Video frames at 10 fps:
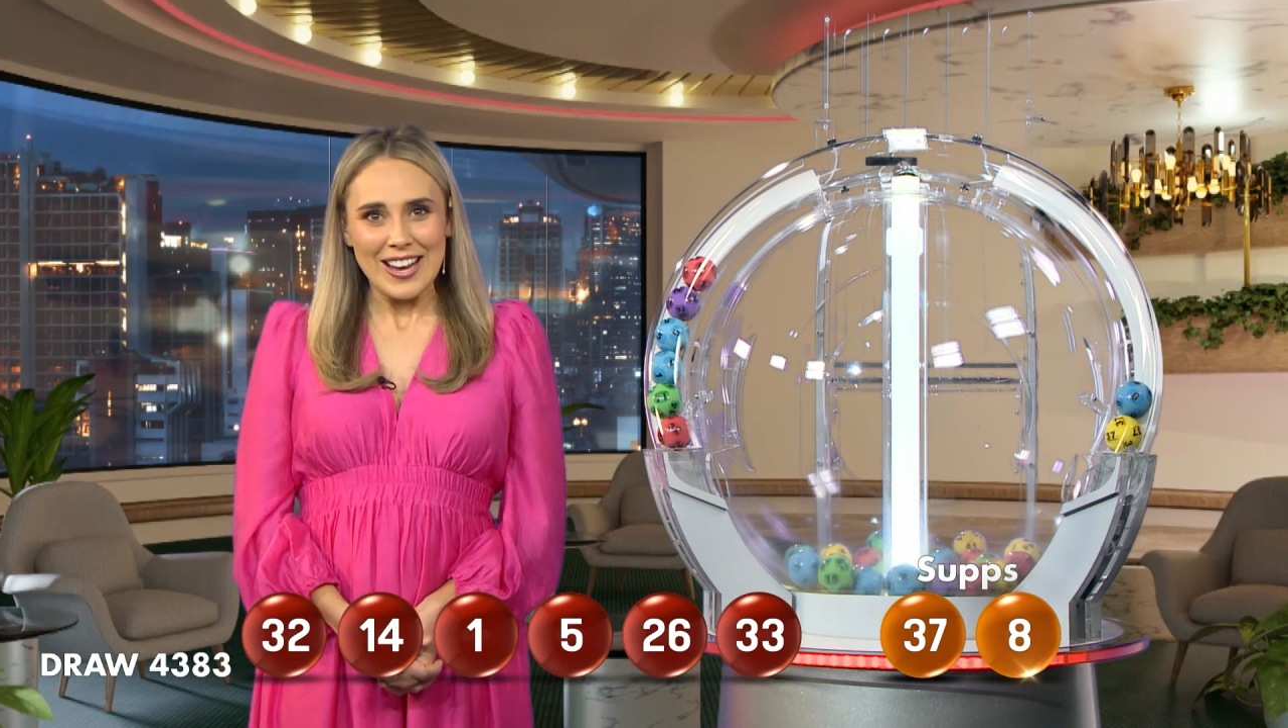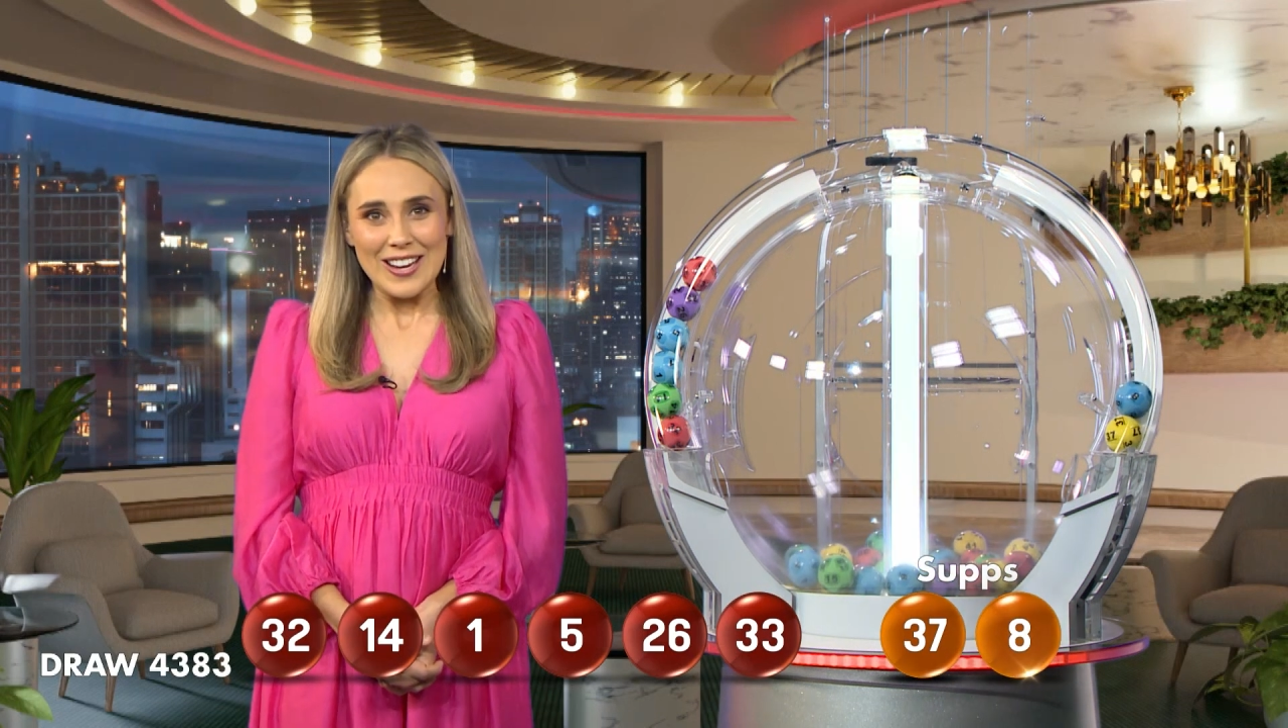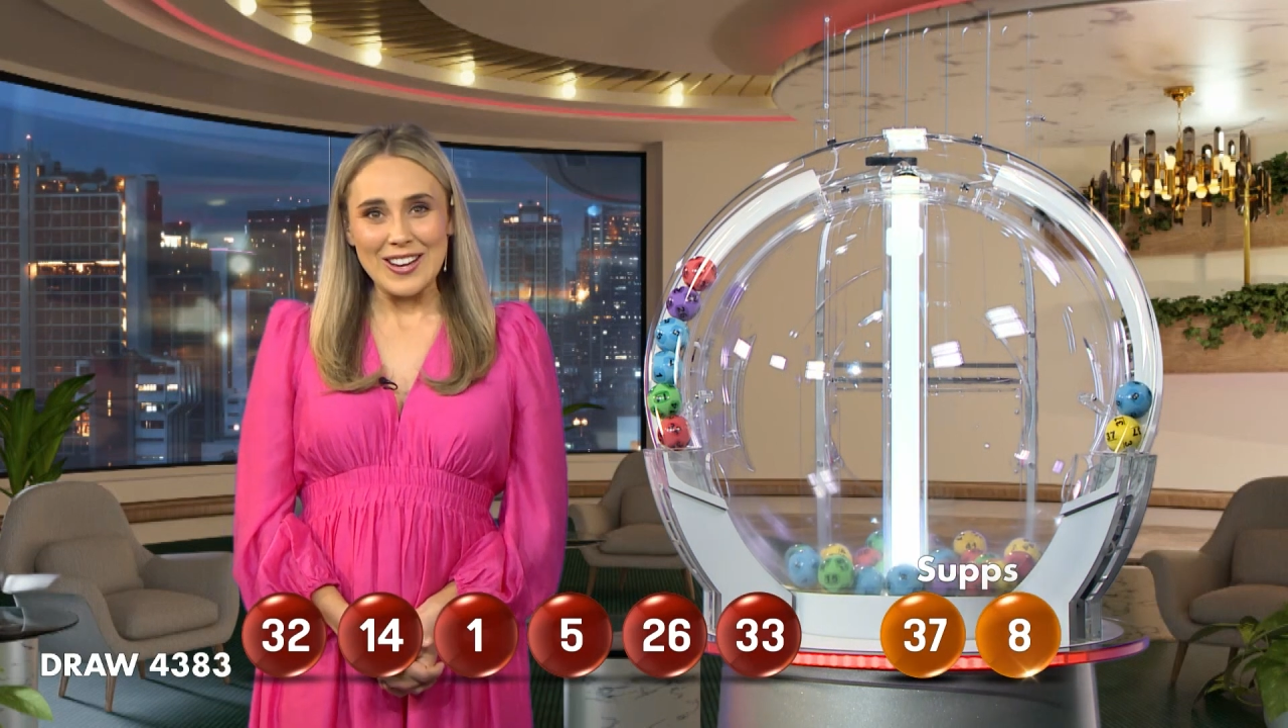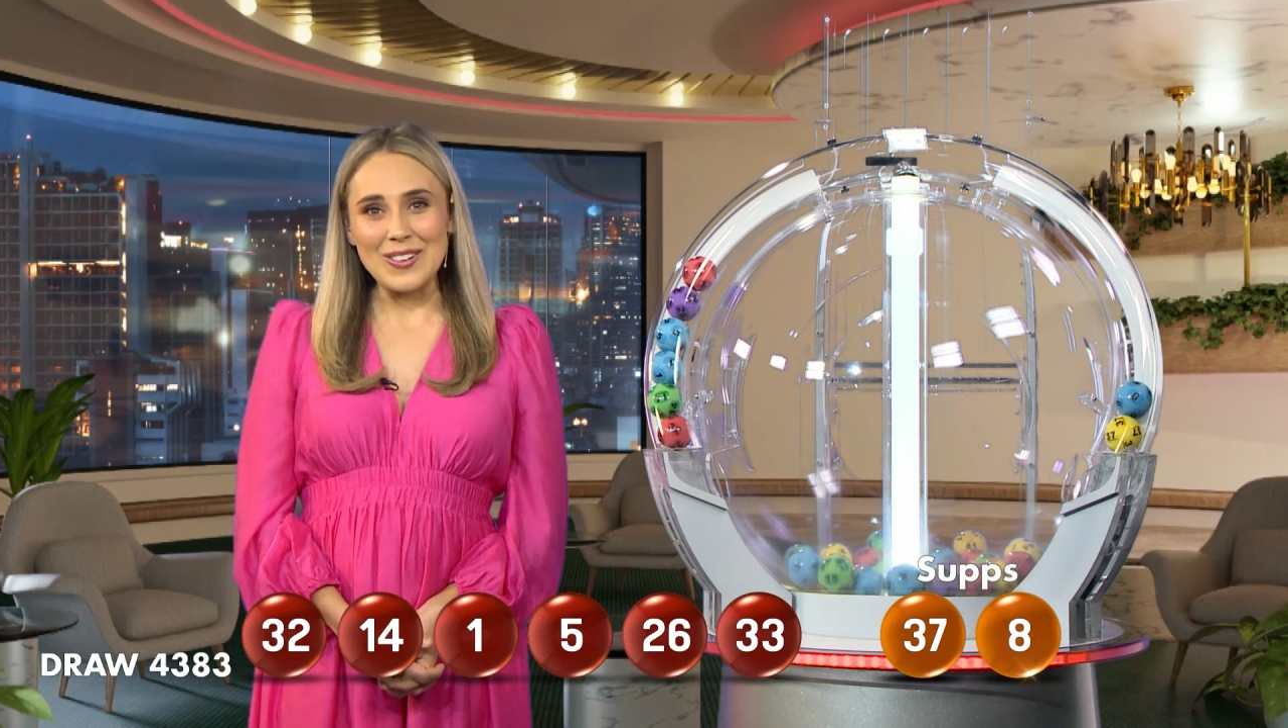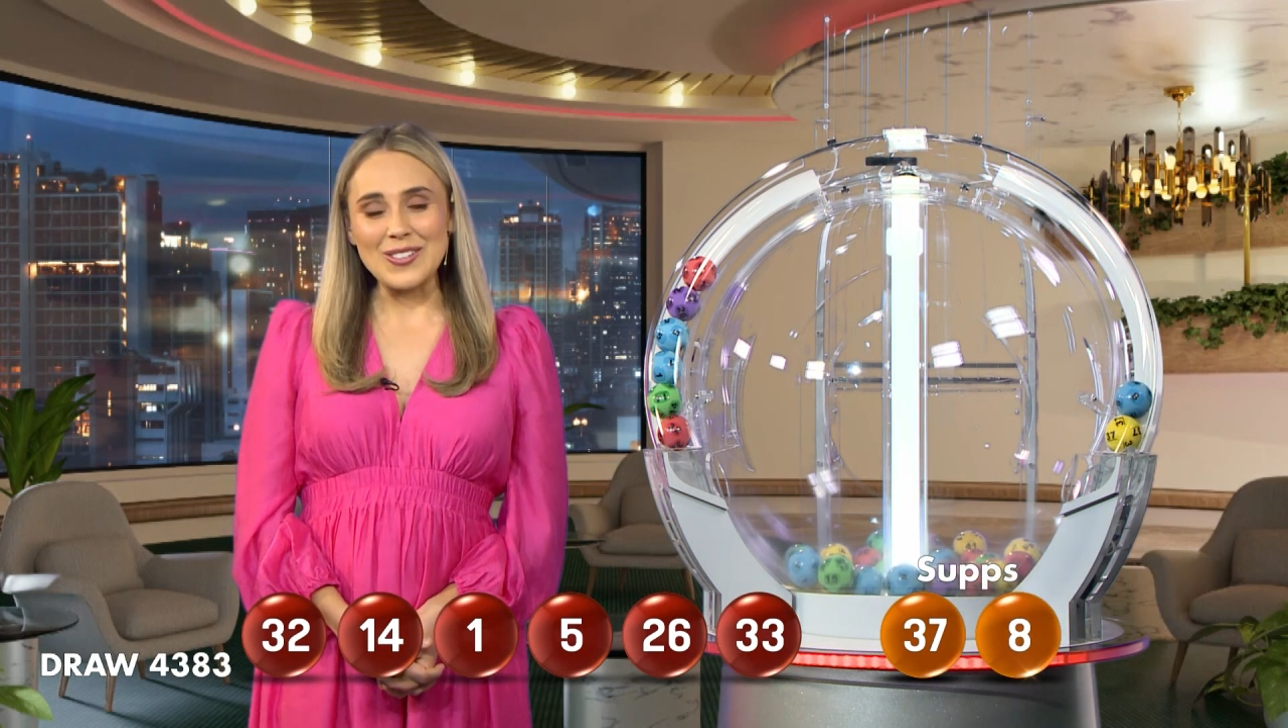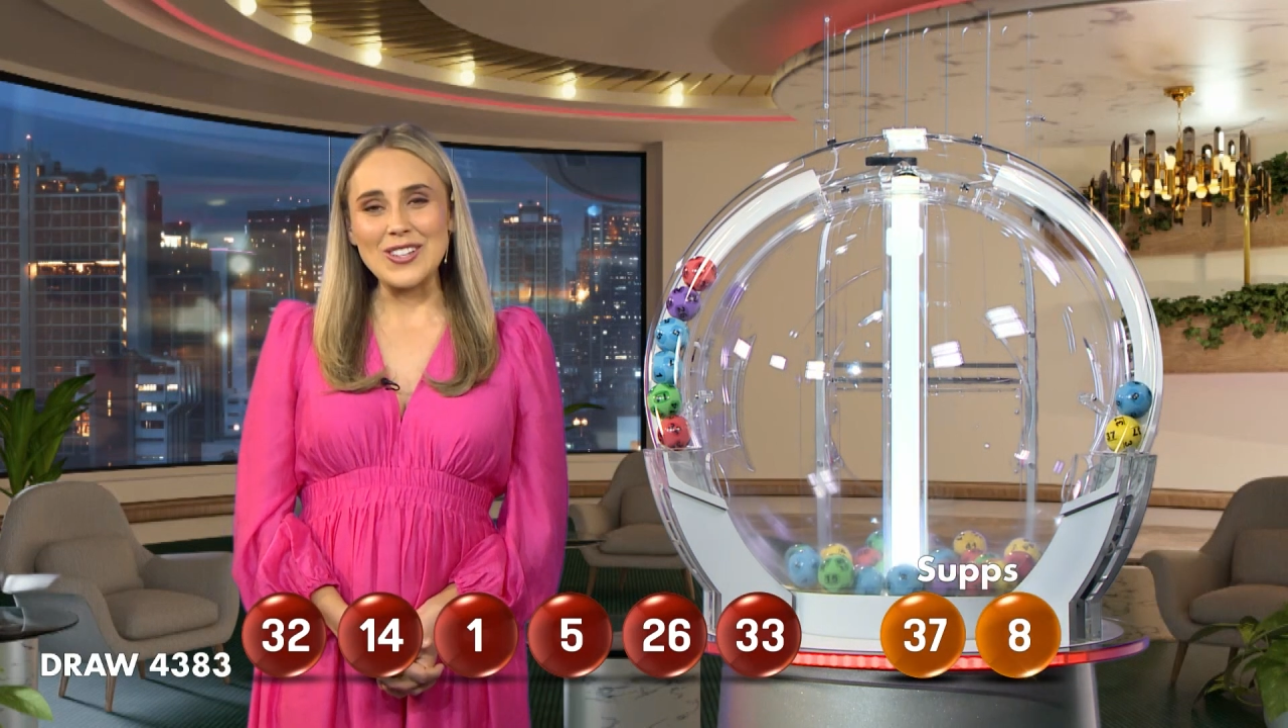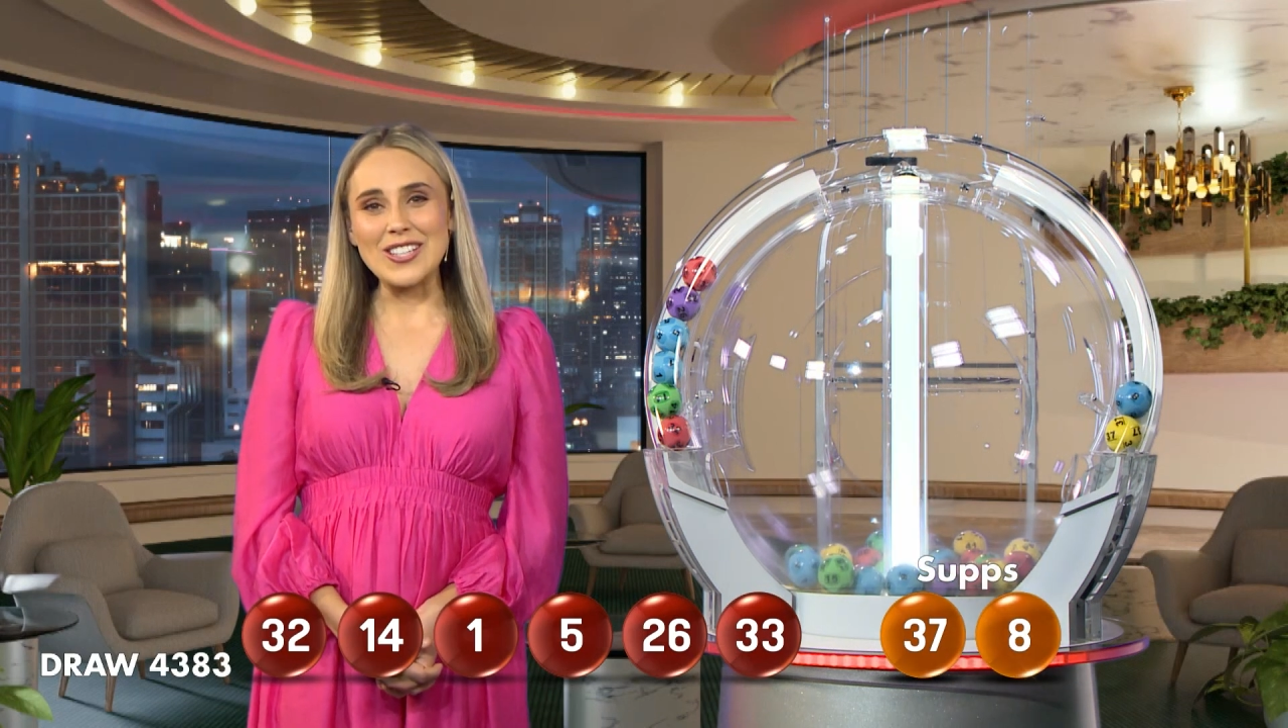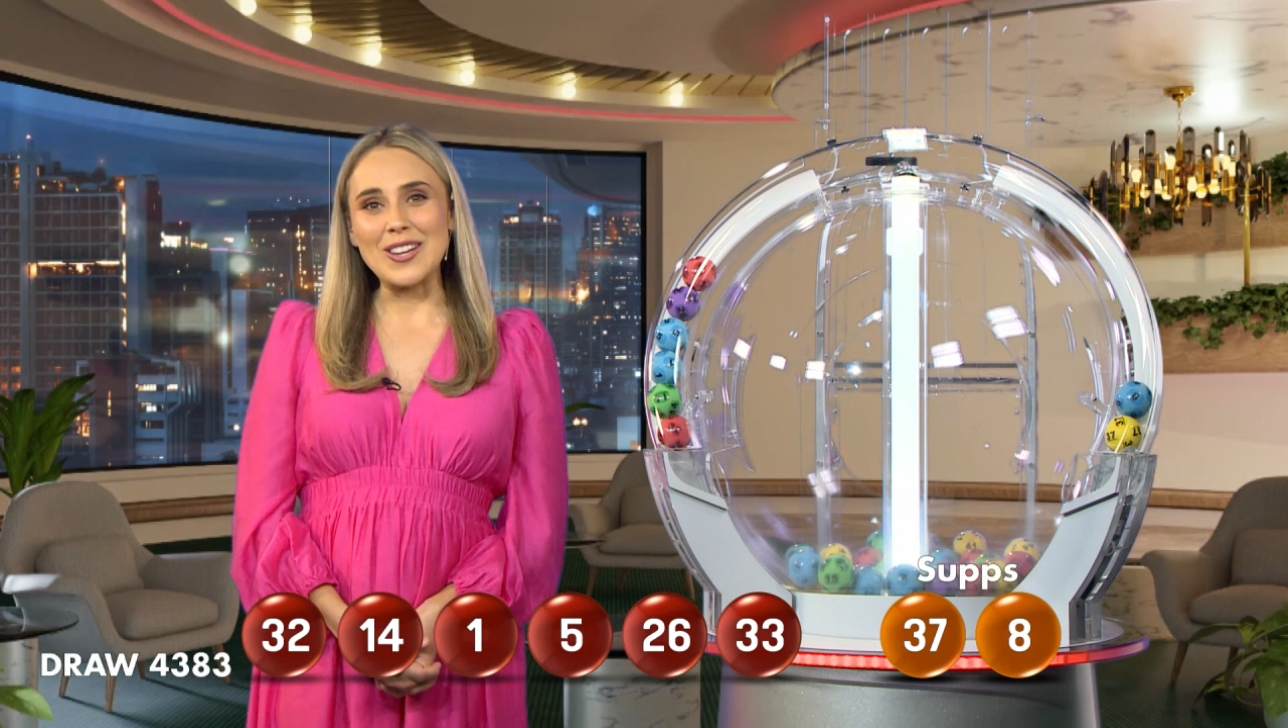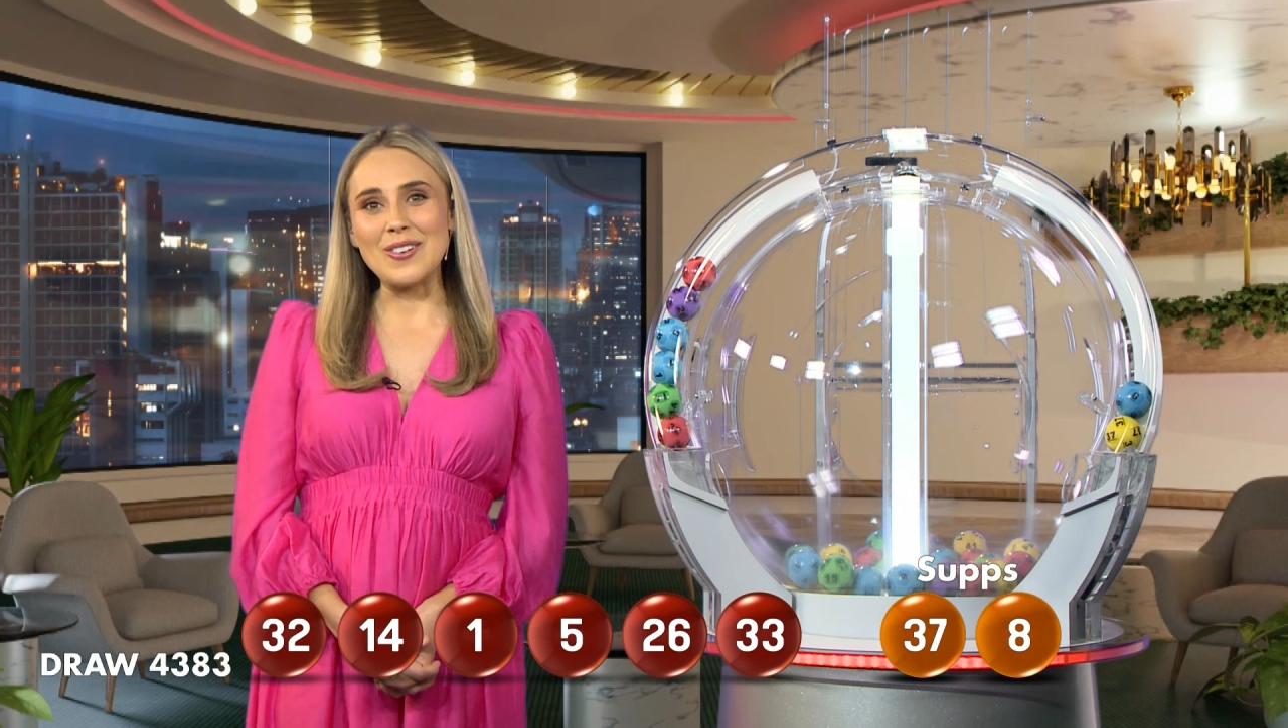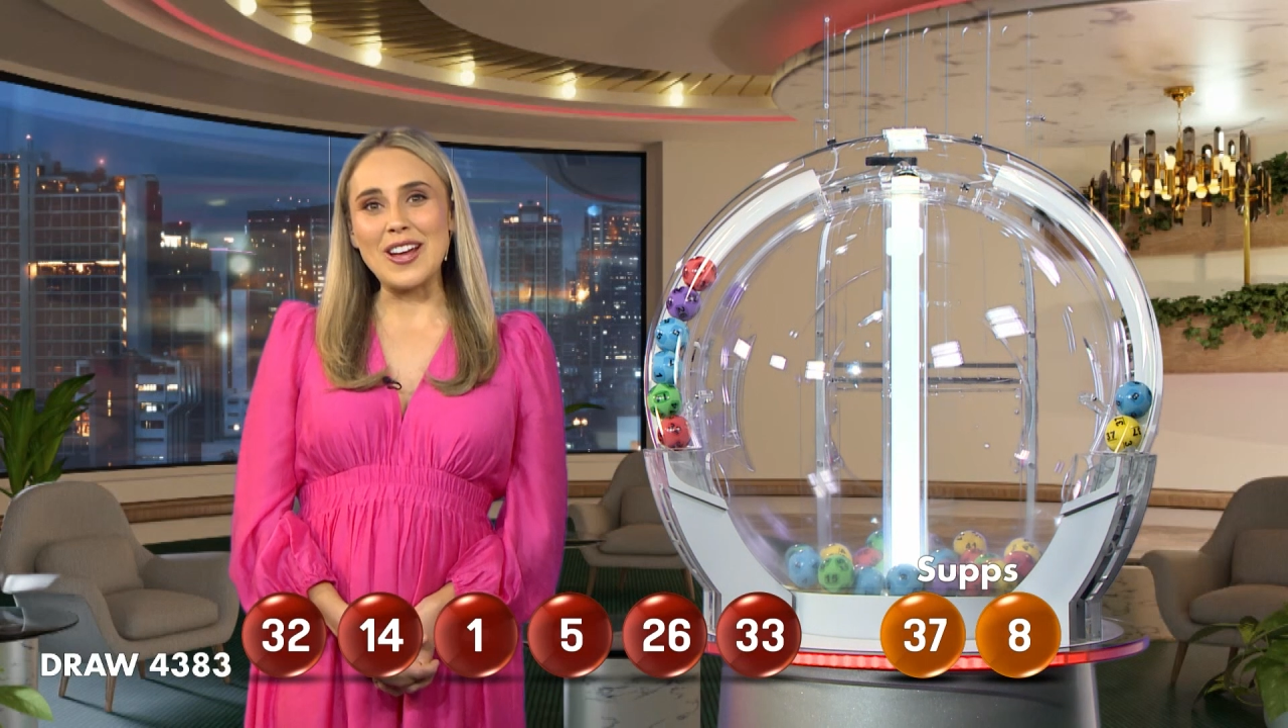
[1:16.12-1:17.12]
You can also
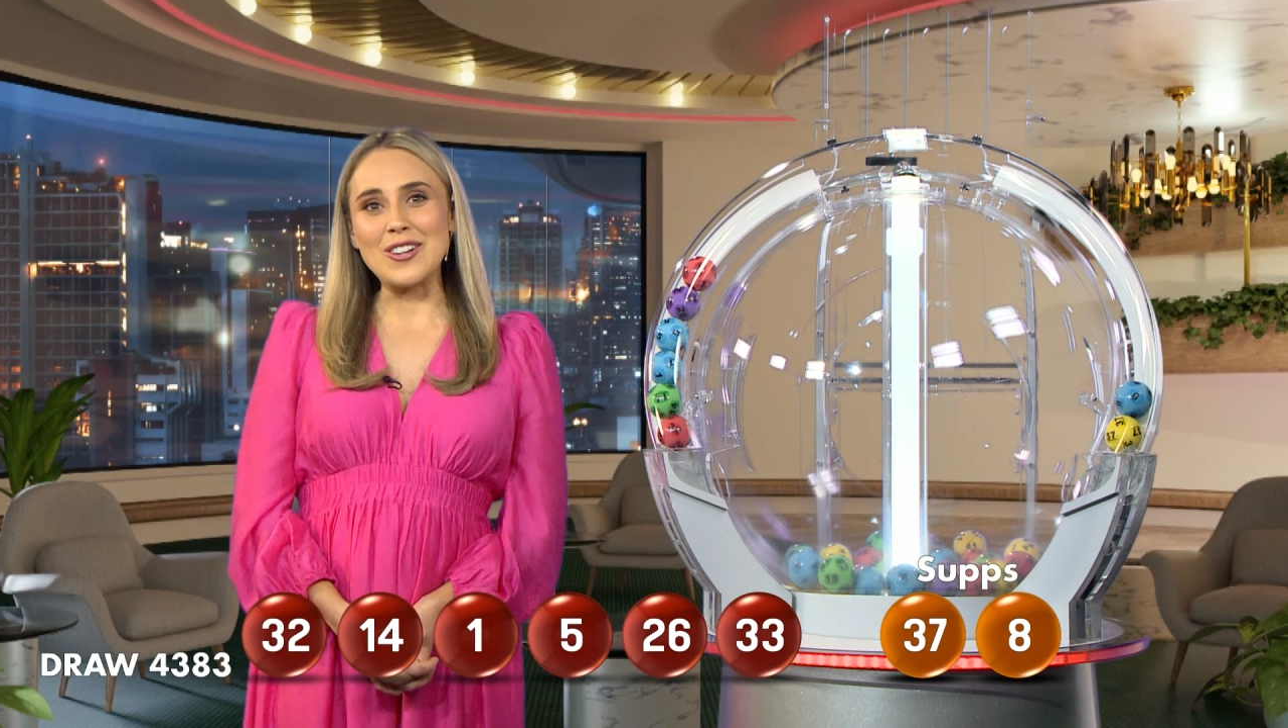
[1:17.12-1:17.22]
check your